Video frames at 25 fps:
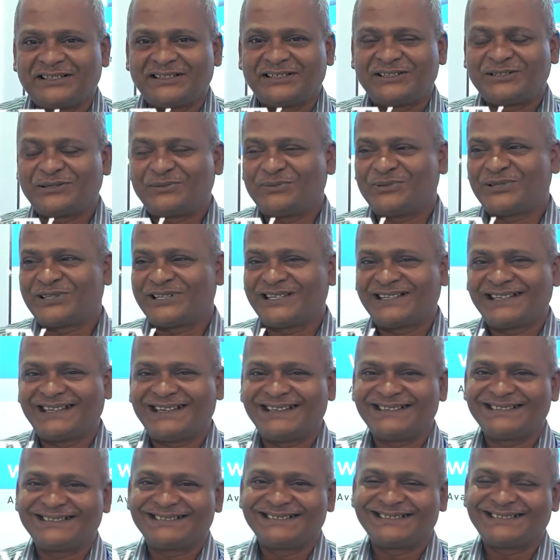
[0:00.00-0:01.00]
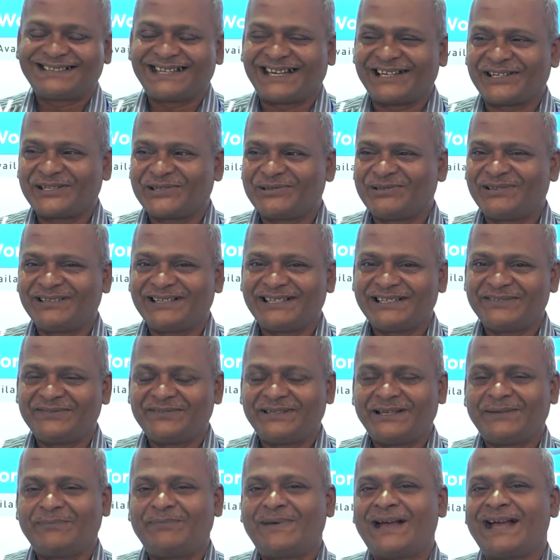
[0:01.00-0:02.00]
Mm, good morning and thank you again.
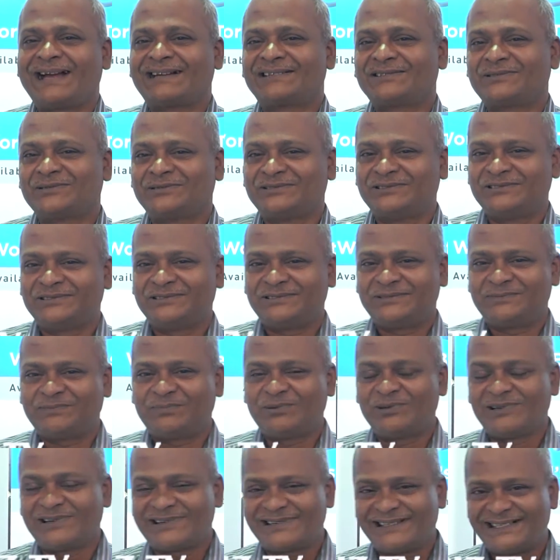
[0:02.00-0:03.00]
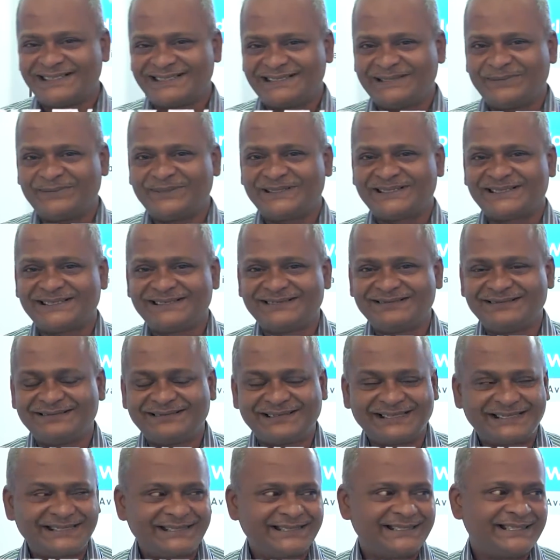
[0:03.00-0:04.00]
We are back to poultry
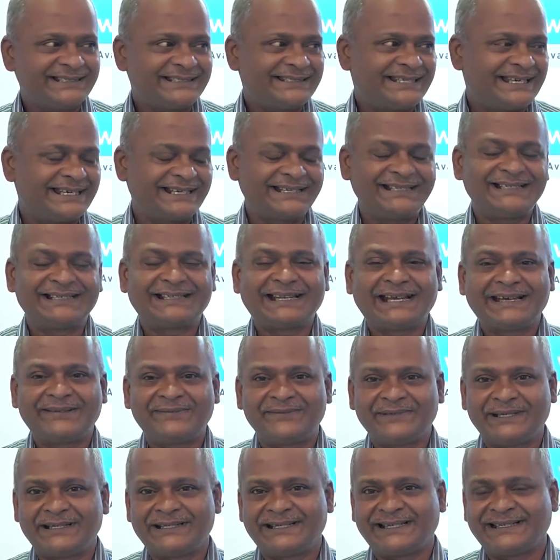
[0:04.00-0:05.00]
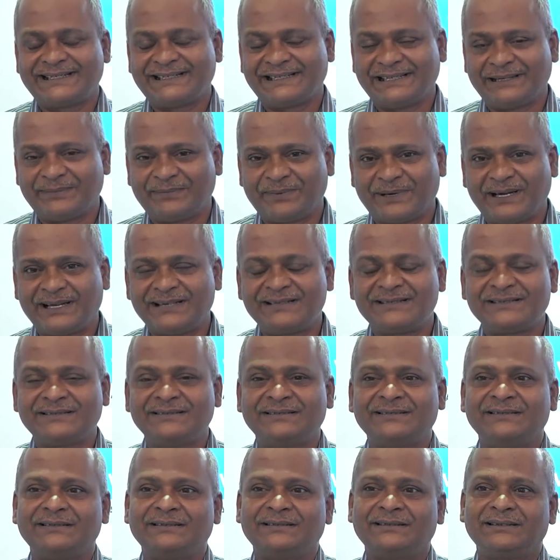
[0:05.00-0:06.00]
exhibition. This is the second time we are taking a
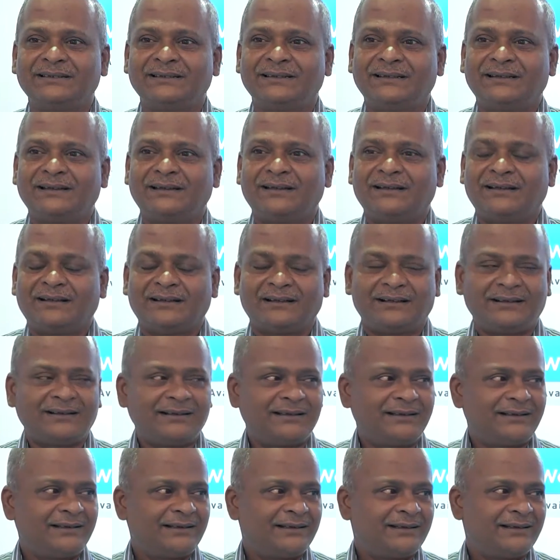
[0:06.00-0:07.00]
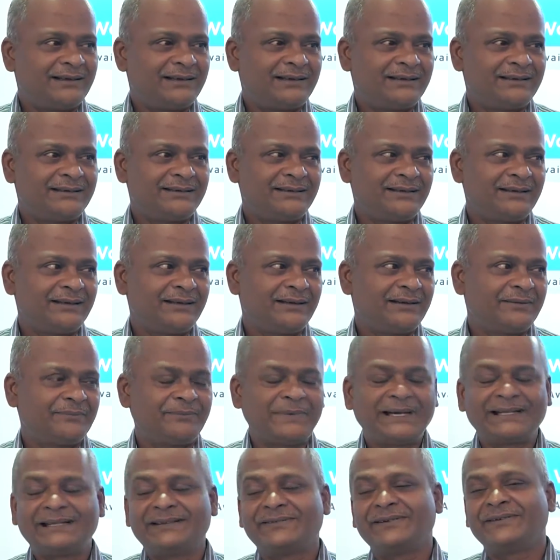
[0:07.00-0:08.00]
Uh,
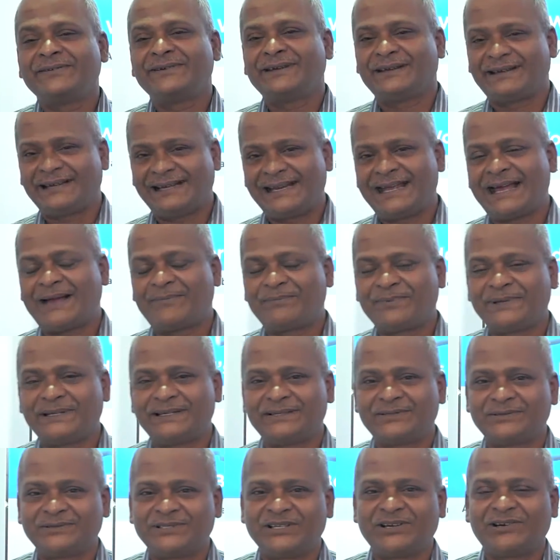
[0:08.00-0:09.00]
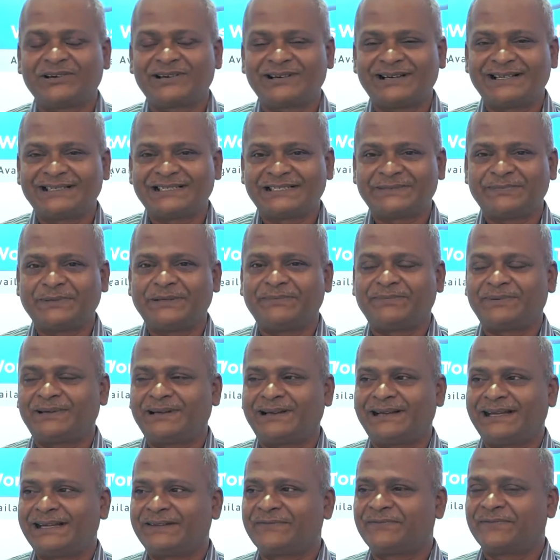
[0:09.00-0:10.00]
by the way, we are really happy to the organizers people
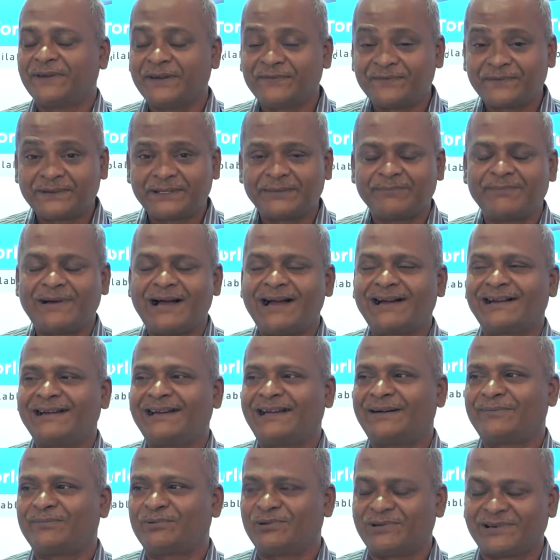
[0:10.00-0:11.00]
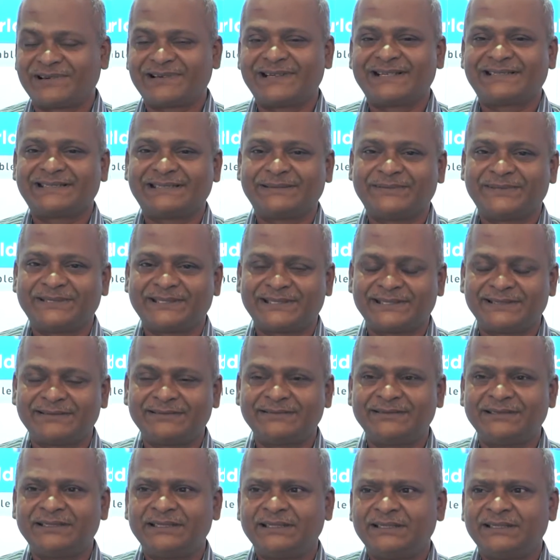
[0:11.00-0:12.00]
like 5th Bangla Poultry Exhibition.